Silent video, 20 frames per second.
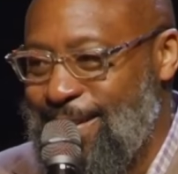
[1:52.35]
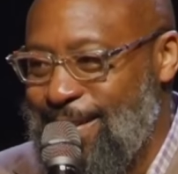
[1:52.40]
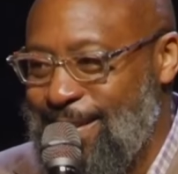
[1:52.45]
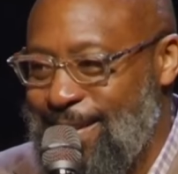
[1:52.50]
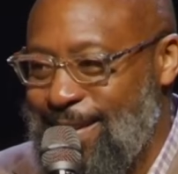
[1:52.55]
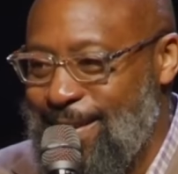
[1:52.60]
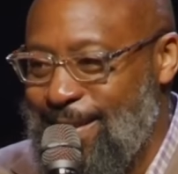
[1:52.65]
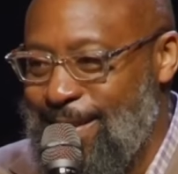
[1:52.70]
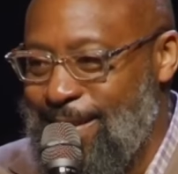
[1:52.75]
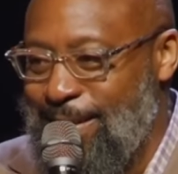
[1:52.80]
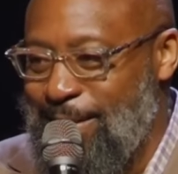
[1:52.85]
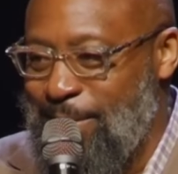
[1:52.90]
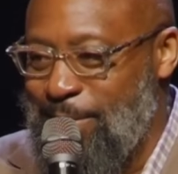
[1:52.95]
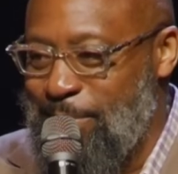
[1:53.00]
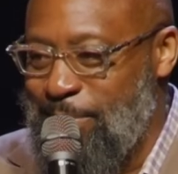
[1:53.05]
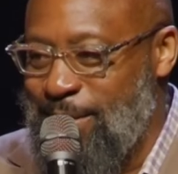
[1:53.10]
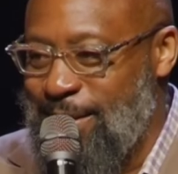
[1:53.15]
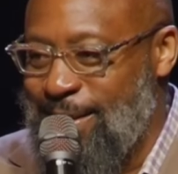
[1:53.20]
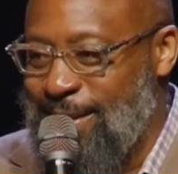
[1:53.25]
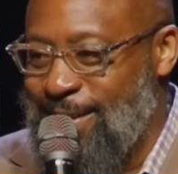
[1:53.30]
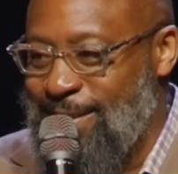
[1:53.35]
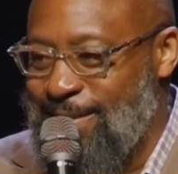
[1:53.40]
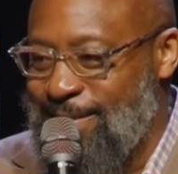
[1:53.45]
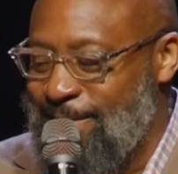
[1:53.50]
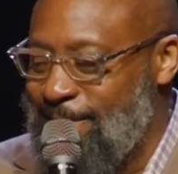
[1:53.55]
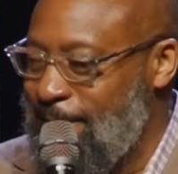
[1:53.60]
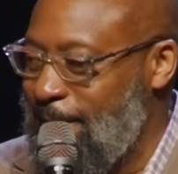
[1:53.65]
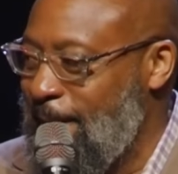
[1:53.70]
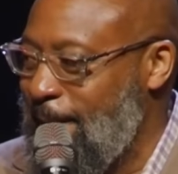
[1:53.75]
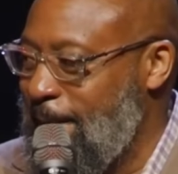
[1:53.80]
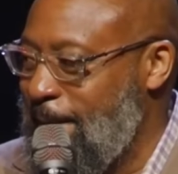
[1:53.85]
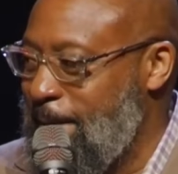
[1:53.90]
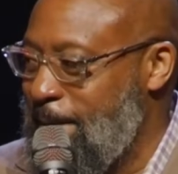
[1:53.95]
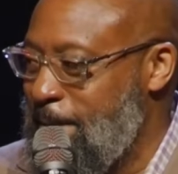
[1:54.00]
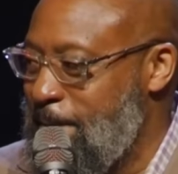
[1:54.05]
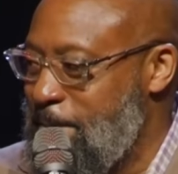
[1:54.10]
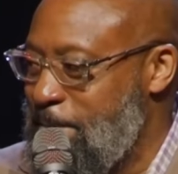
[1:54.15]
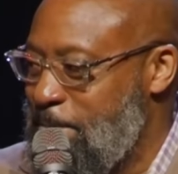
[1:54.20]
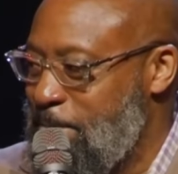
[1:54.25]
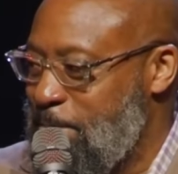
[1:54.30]
Amen.
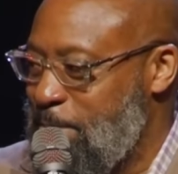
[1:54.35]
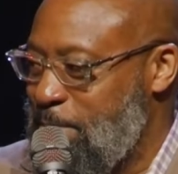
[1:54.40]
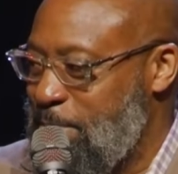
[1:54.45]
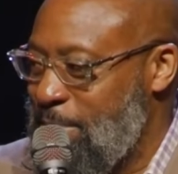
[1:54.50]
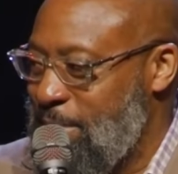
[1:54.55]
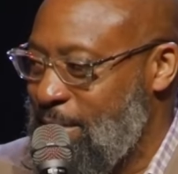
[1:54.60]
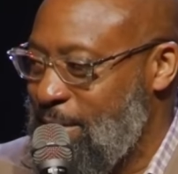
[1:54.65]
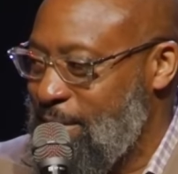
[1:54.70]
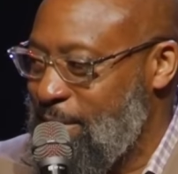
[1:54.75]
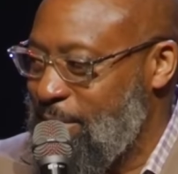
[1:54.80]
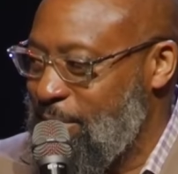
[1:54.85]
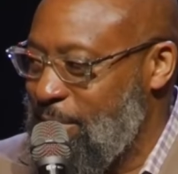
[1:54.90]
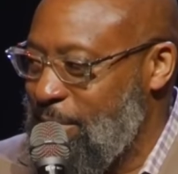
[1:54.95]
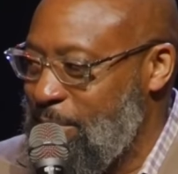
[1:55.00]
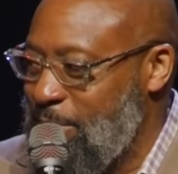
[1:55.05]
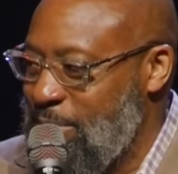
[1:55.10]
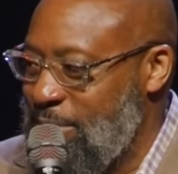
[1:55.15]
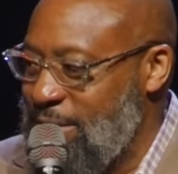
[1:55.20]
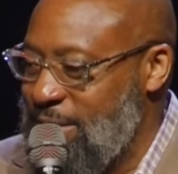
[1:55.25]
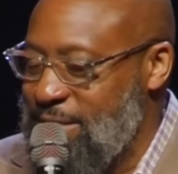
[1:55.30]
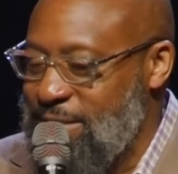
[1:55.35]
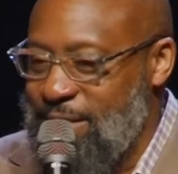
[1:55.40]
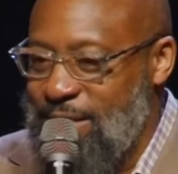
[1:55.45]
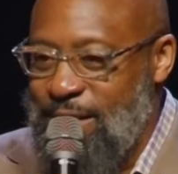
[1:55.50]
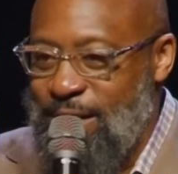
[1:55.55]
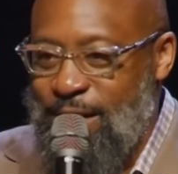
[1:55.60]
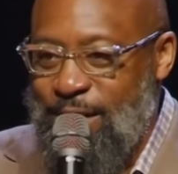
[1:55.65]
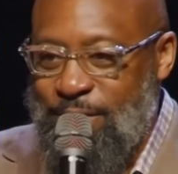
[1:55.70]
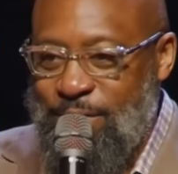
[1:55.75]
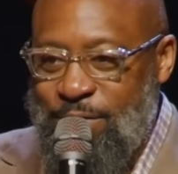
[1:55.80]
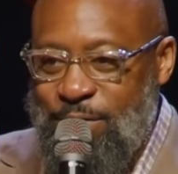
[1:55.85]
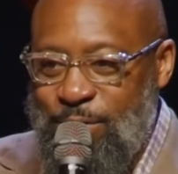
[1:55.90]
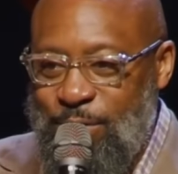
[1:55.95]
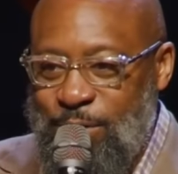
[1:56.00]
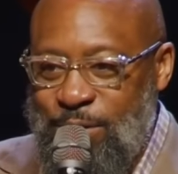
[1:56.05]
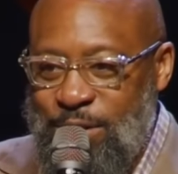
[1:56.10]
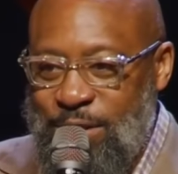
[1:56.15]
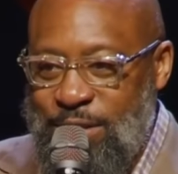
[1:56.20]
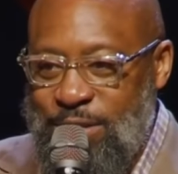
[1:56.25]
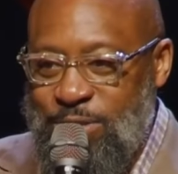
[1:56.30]
We praise God
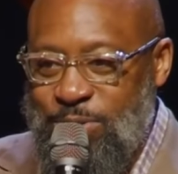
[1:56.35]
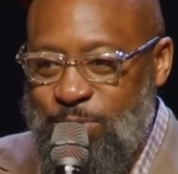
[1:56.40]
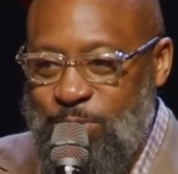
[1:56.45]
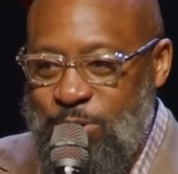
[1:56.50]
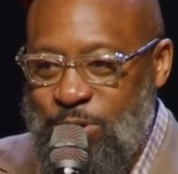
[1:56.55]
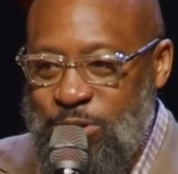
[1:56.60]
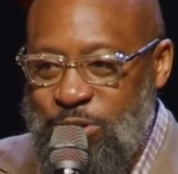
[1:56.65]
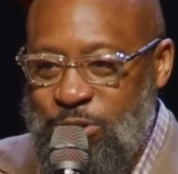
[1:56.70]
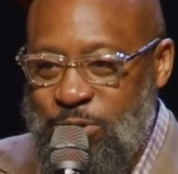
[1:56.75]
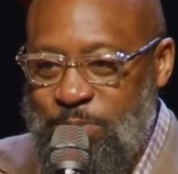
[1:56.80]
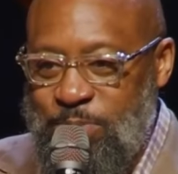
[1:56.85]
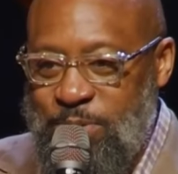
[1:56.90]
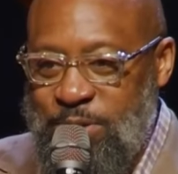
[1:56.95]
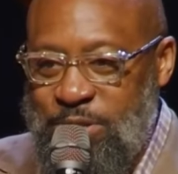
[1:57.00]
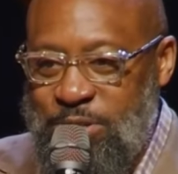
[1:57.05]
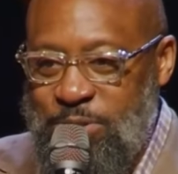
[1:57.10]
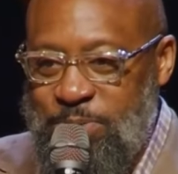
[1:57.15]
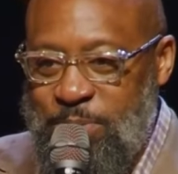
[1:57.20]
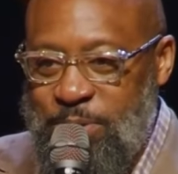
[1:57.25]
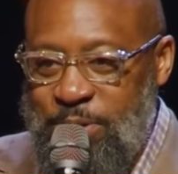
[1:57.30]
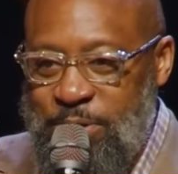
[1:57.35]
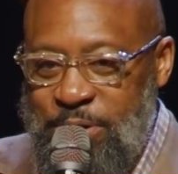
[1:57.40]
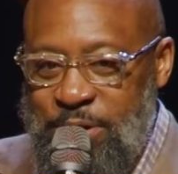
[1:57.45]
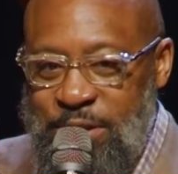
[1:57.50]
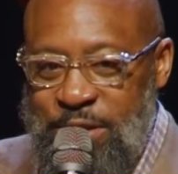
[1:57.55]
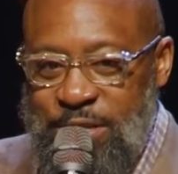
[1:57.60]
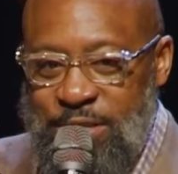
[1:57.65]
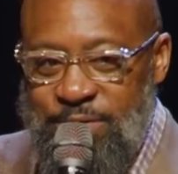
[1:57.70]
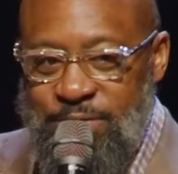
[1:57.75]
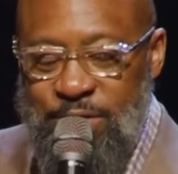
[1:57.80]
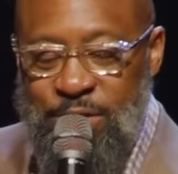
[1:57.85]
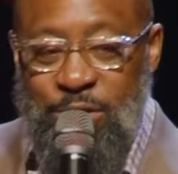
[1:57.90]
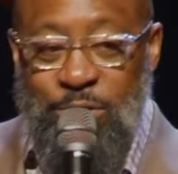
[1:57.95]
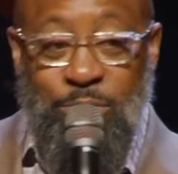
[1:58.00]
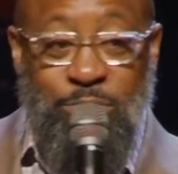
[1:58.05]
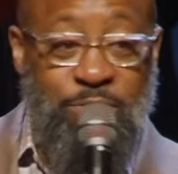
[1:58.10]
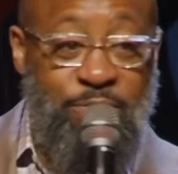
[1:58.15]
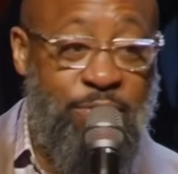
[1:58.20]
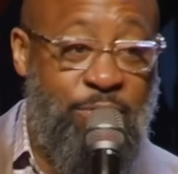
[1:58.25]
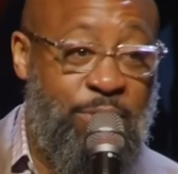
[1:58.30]
for this worship experience. For
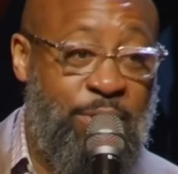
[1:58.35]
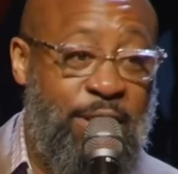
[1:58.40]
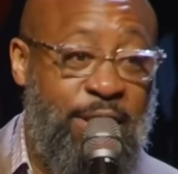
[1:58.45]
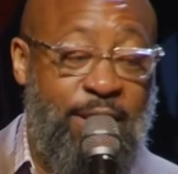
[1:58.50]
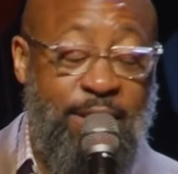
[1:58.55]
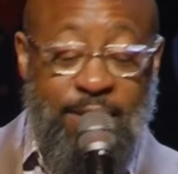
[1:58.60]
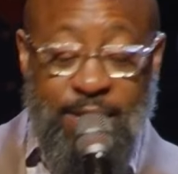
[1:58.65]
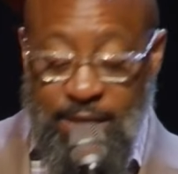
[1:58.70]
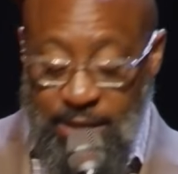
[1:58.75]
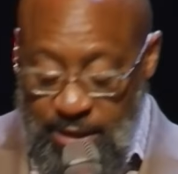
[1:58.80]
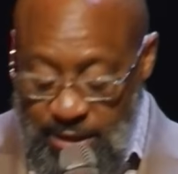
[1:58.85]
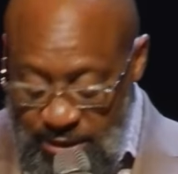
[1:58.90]
those of you that are in the